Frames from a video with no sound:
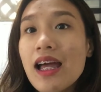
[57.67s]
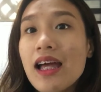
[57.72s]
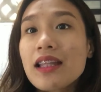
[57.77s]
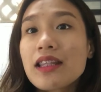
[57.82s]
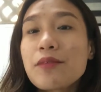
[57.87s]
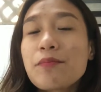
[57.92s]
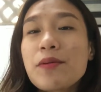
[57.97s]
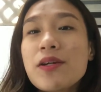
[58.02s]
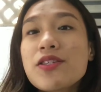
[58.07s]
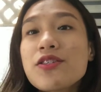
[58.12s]

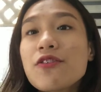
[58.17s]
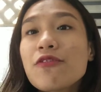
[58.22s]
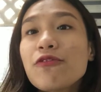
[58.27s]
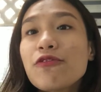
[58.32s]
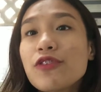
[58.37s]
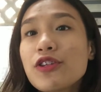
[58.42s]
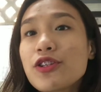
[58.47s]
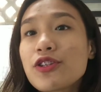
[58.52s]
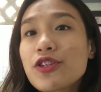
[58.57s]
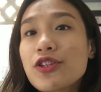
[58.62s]
The piece
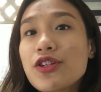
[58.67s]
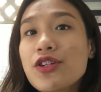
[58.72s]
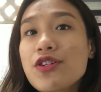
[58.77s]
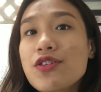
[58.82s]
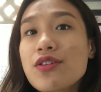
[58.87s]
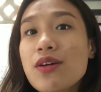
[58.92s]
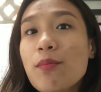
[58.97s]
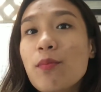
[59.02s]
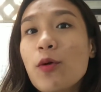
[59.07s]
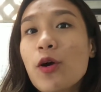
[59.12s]

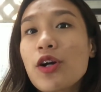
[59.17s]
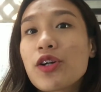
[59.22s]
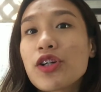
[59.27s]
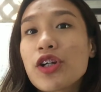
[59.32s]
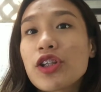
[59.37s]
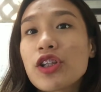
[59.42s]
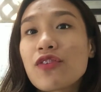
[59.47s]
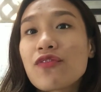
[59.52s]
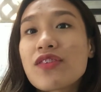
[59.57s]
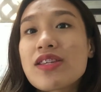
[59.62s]
features a
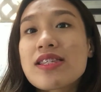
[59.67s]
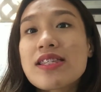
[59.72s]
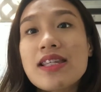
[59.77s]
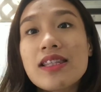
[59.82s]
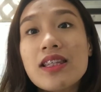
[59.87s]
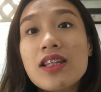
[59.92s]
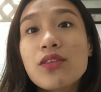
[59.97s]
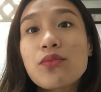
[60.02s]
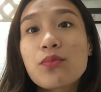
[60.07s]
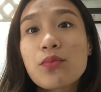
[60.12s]
portrait of a
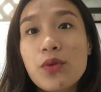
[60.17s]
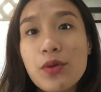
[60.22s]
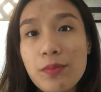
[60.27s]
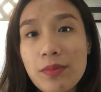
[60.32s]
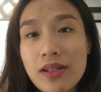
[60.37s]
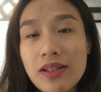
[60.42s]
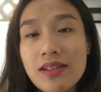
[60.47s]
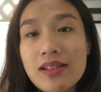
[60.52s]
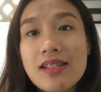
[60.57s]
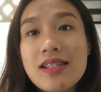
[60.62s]
seated
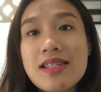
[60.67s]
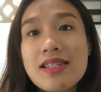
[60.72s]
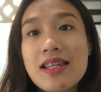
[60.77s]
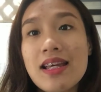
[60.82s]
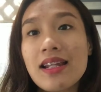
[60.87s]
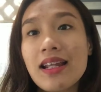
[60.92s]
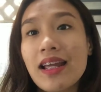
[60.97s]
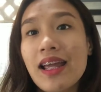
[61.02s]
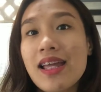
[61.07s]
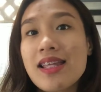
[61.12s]
woman
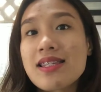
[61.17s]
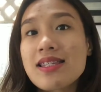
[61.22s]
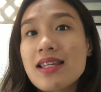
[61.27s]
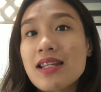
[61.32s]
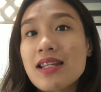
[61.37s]
set against an